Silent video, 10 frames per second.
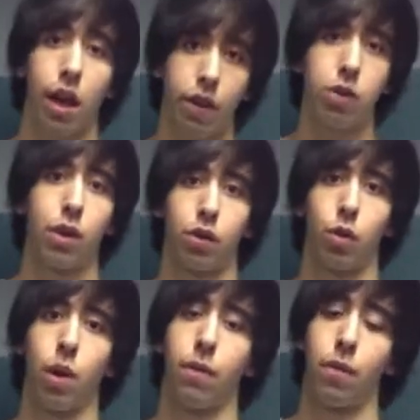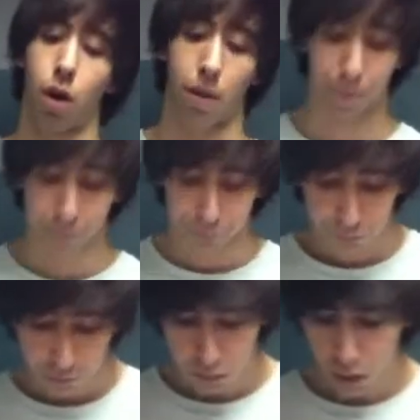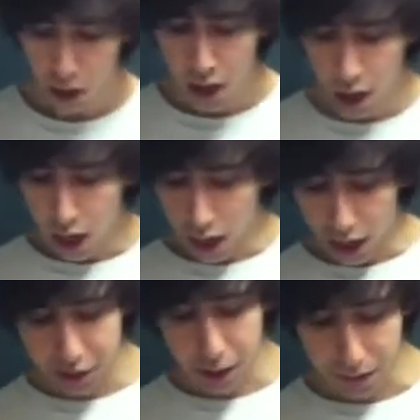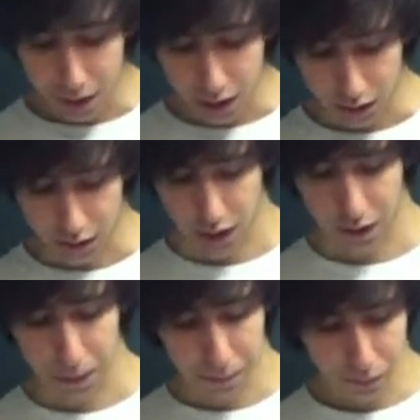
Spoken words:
And then you get the win for it. Next up is the Night Scythe.